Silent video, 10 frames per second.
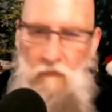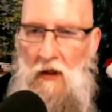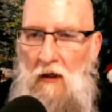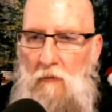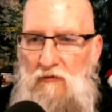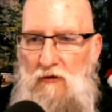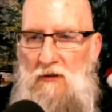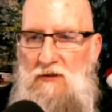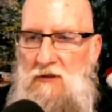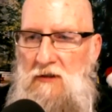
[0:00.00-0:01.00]
if you're
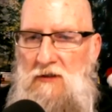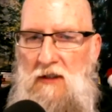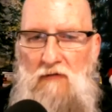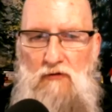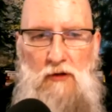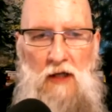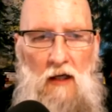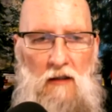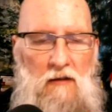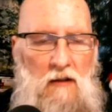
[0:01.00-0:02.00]
listening today, if you
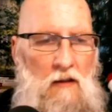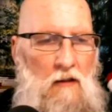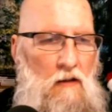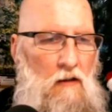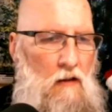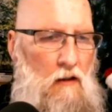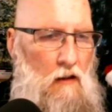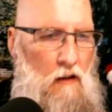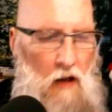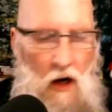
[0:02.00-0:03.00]
can,
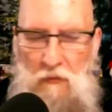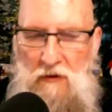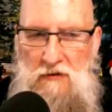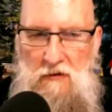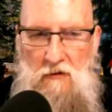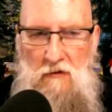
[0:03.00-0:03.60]
hop into